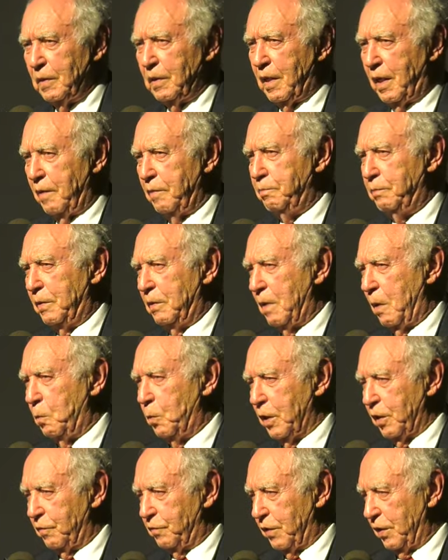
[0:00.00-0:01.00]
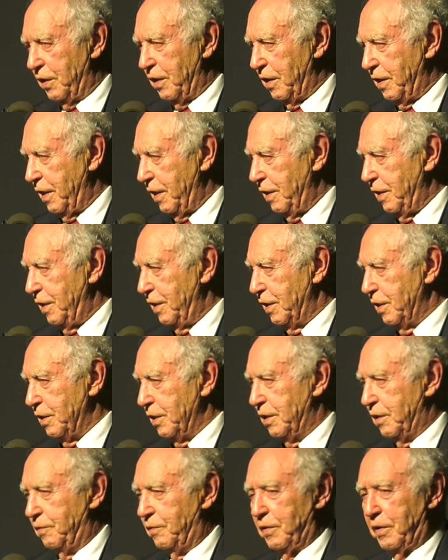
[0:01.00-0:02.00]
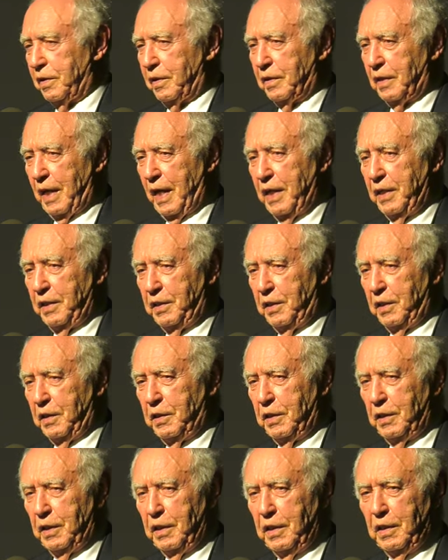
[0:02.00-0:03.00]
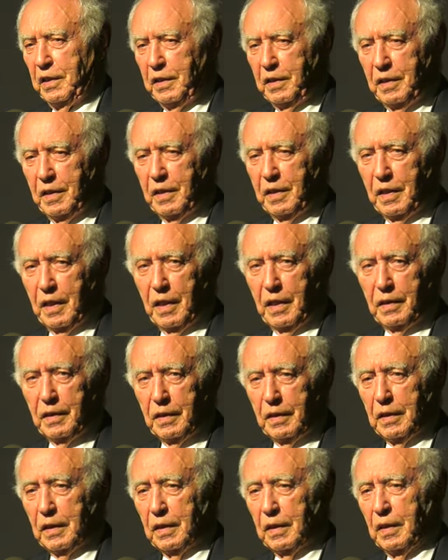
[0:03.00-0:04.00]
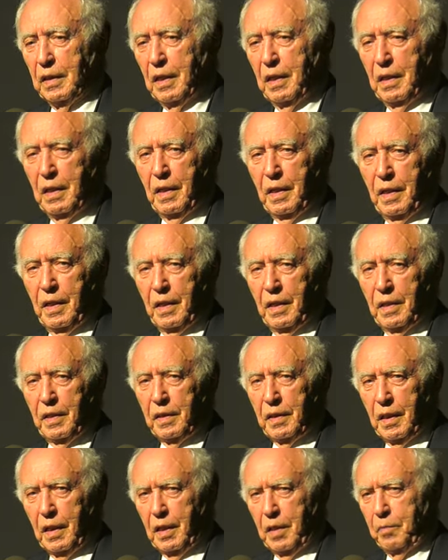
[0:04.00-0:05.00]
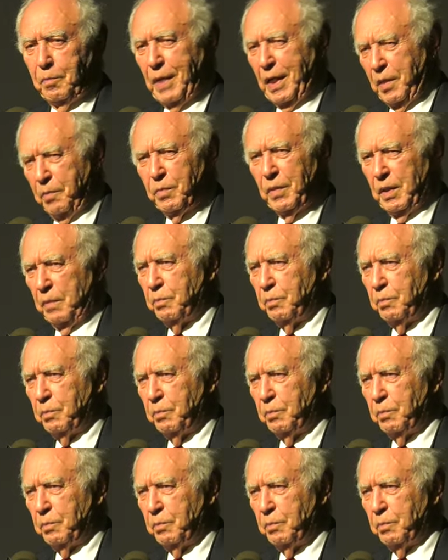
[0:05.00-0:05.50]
I, I, worked for 30 years for ITT, and they made me